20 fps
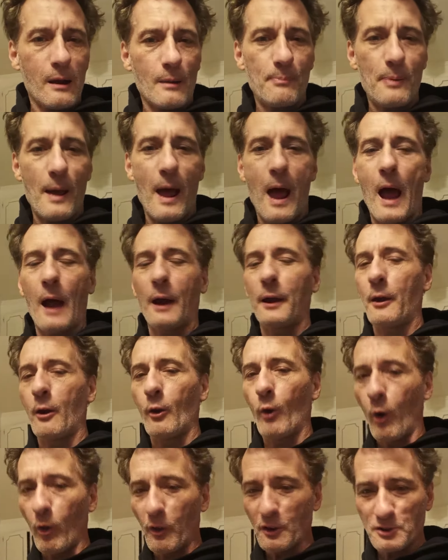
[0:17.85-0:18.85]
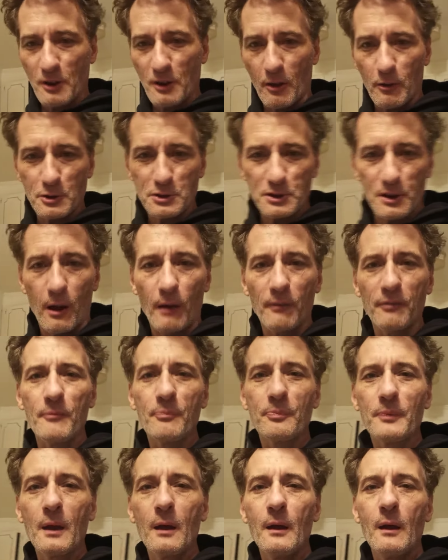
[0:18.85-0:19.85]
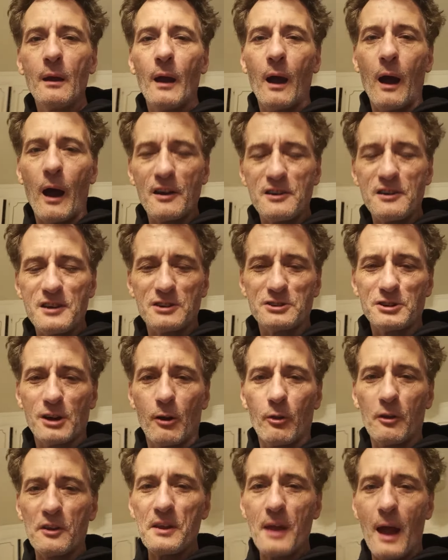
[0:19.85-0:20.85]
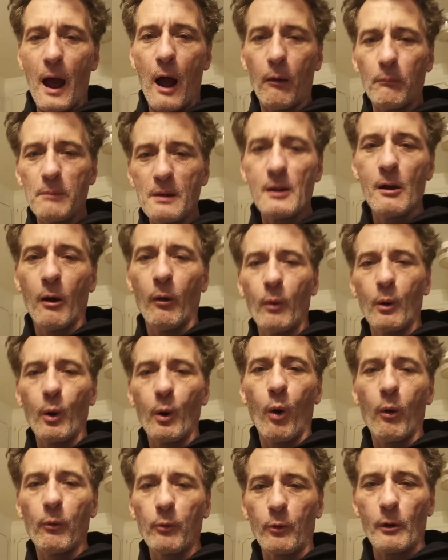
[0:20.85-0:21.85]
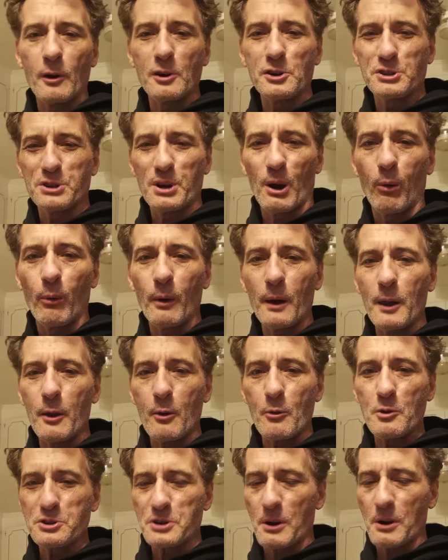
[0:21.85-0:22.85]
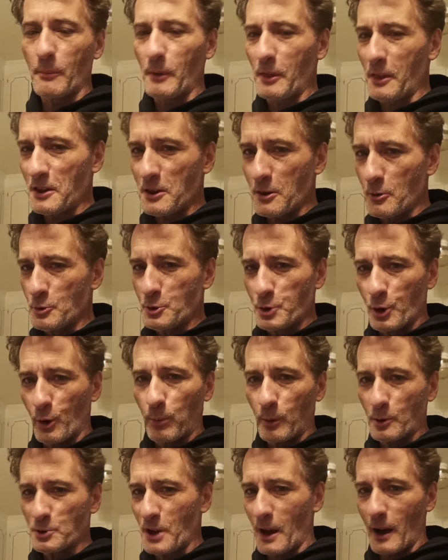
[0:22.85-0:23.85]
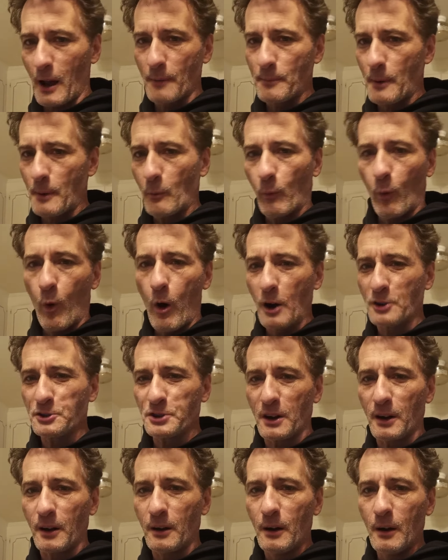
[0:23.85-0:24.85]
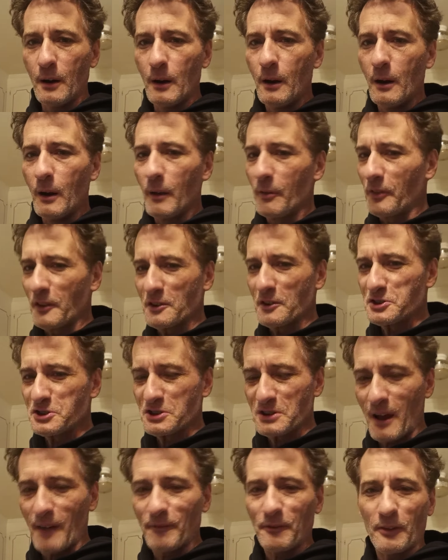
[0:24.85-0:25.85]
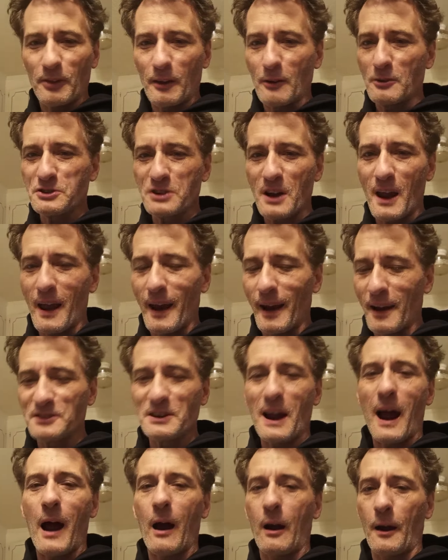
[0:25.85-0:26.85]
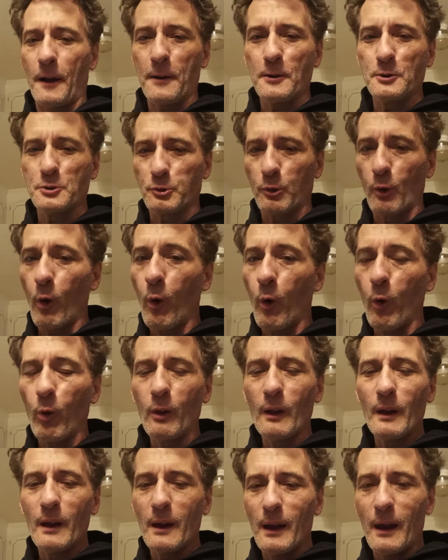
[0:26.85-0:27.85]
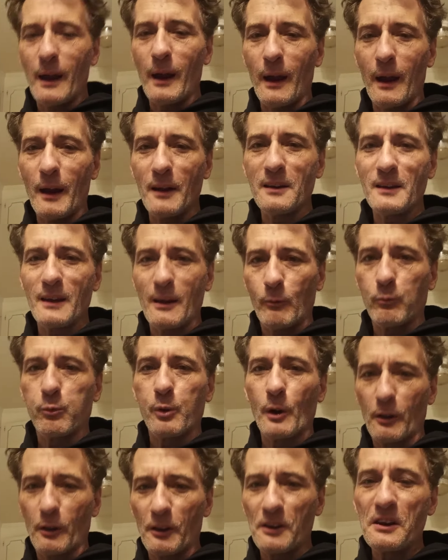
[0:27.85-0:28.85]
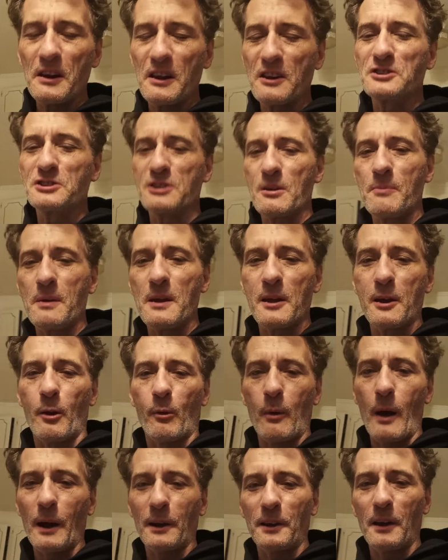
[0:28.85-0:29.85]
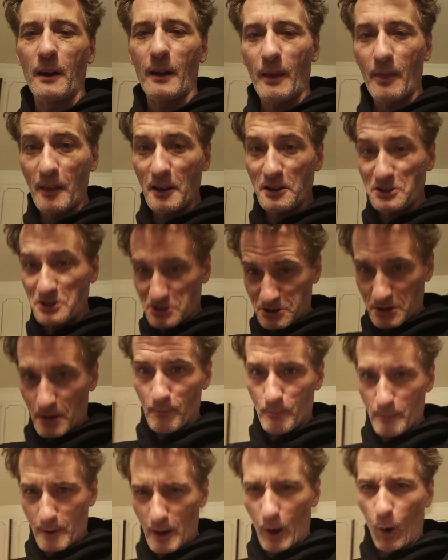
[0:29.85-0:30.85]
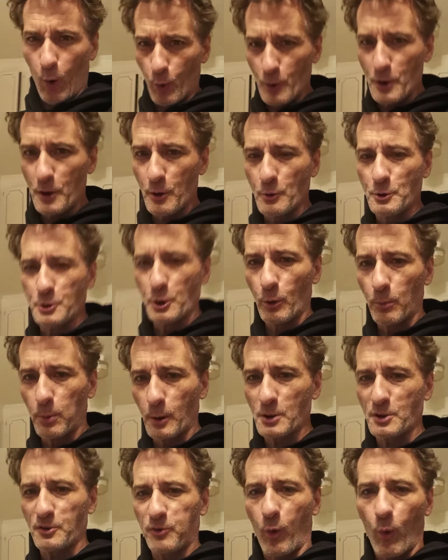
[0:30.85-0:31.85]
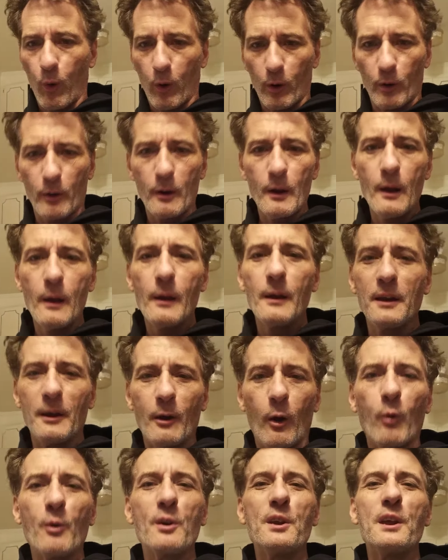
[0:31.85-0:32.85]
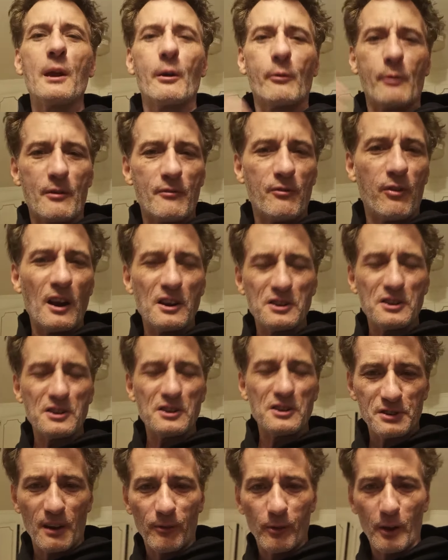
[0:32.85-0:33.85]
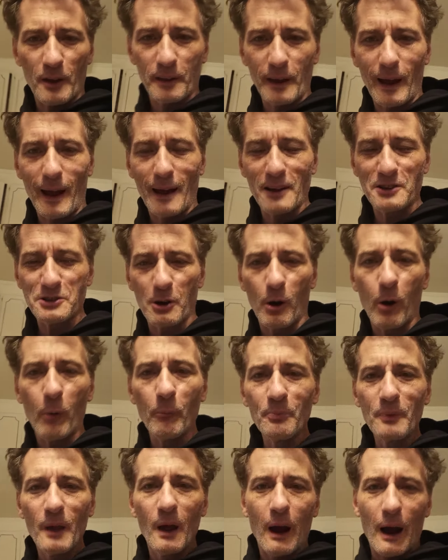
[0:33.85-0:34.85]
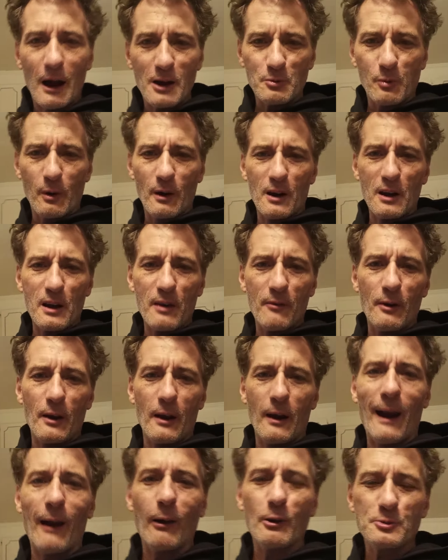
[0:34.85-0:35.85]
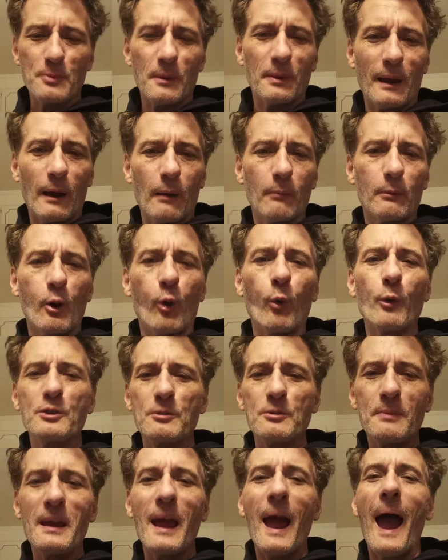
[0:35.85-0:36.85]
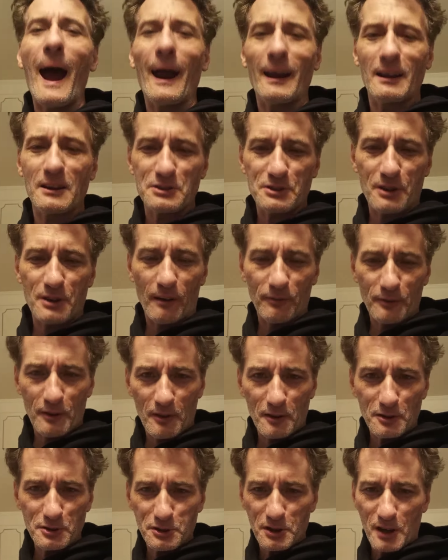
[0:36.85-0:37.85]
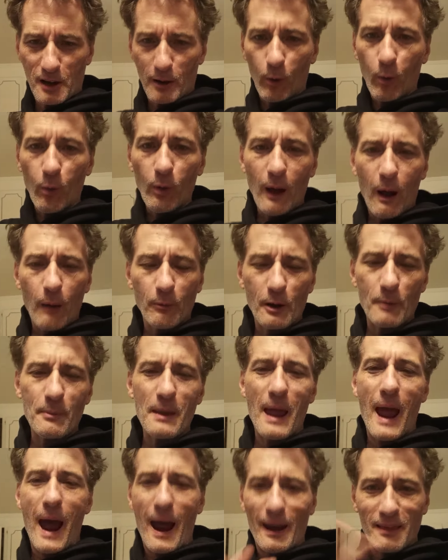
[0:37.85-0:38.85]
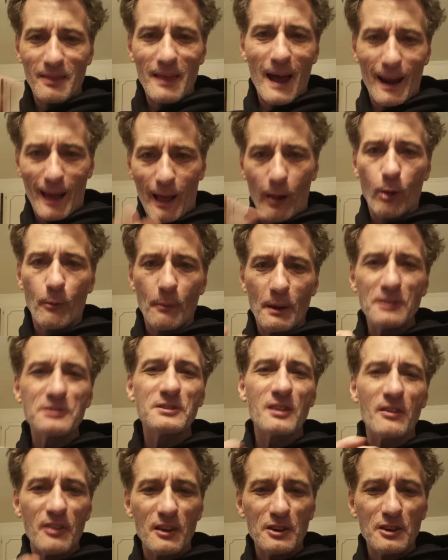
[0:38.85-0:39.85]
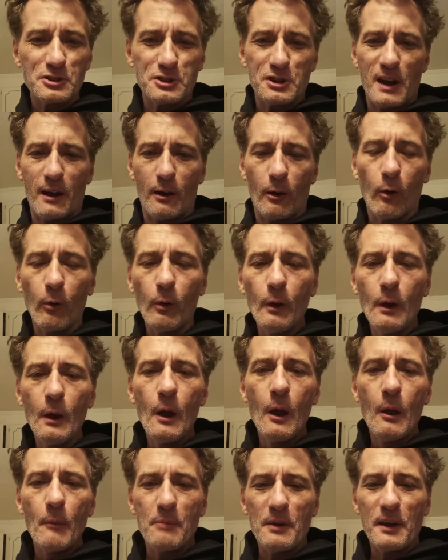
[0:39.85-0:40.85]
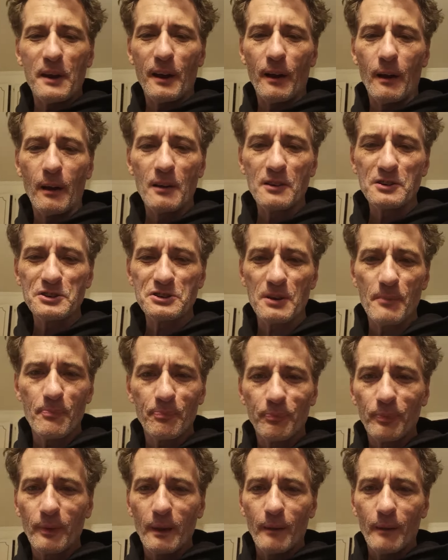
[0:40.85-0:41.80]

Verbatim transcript: to pack, and all this other stuff. Additionally, I'll be going over and showing you some of the YouTubers that I've been watching the stuff that they're saying is out of control and it really needs to be corrected. And this is some known YouTubers for, you know, gear advice and stuff like that. So I just wanted to give an announcement that I'm going to be adding stuff to this channel. I'm going to be adding that element to this channel because,